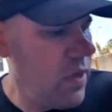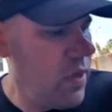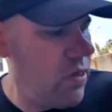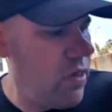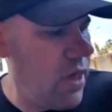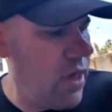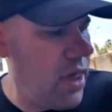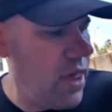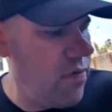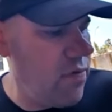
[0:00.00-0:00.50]

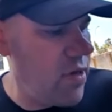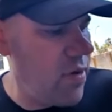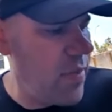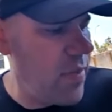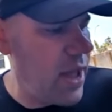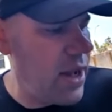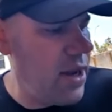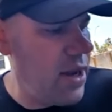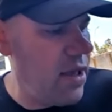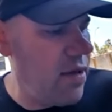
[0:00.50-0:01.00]
just to give
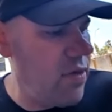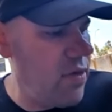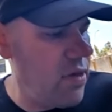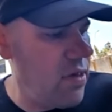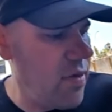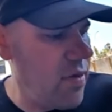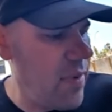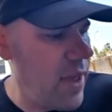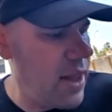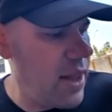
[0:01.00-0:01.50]
some idea of
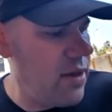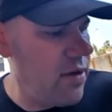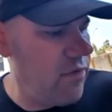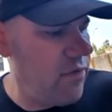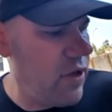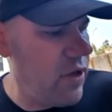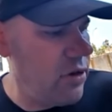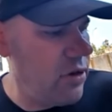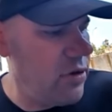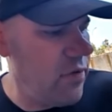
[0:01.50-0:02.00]
the semantic
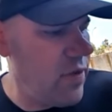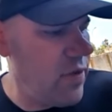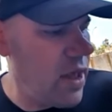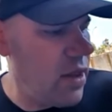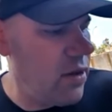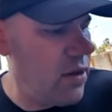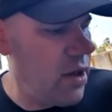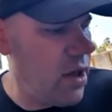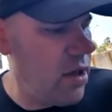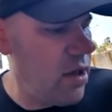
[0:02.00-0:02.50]
field of that,